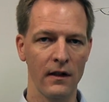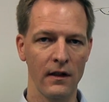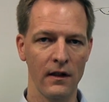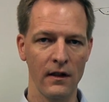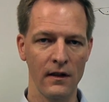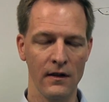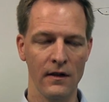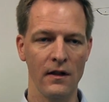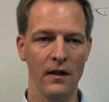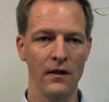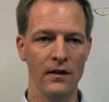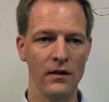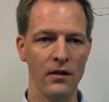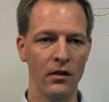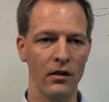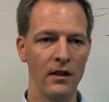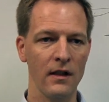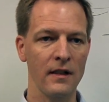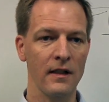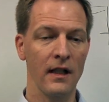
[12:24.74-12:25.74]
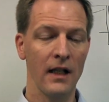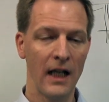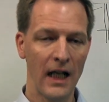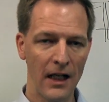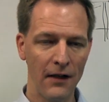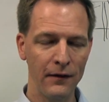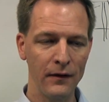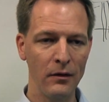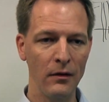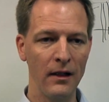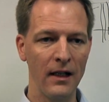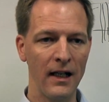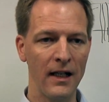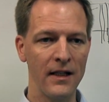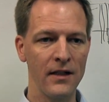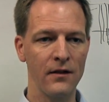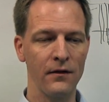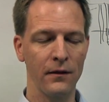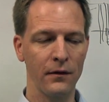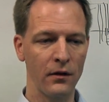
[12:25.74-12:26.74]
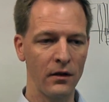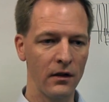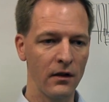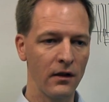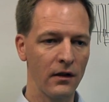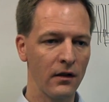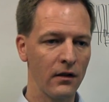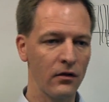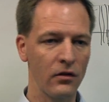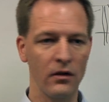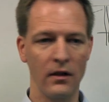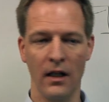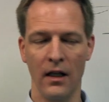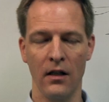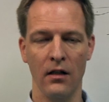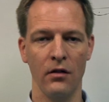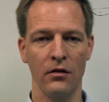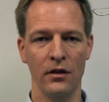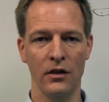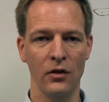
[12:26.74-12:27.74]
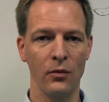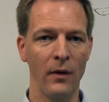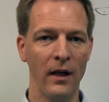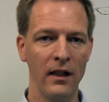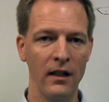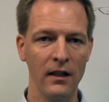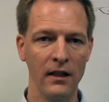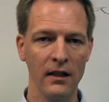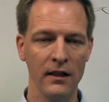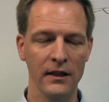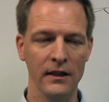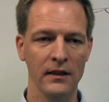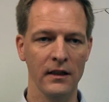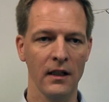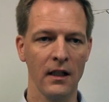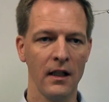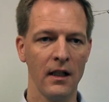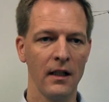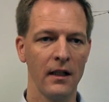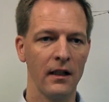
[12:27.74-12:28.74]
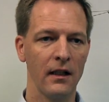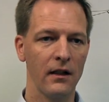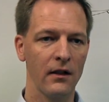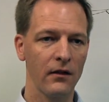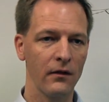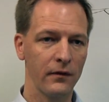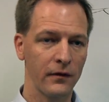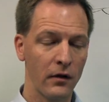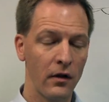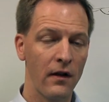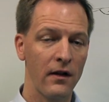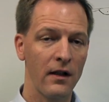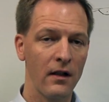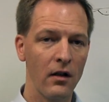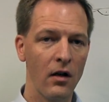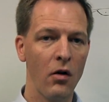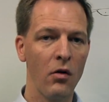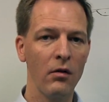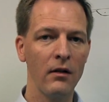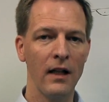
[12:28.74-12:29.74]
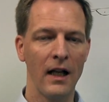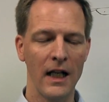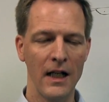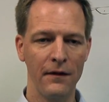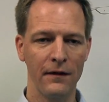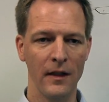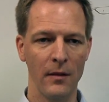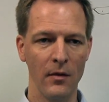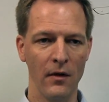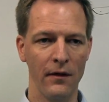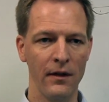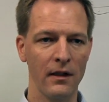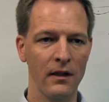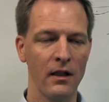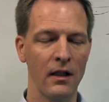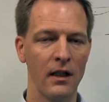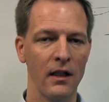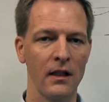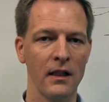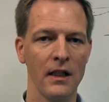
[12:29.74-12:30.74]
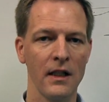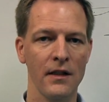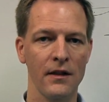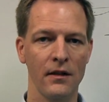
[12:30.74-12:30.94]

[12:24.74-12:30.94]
these circuits have to last for 10 or 20 years for the whole lifetime of the car.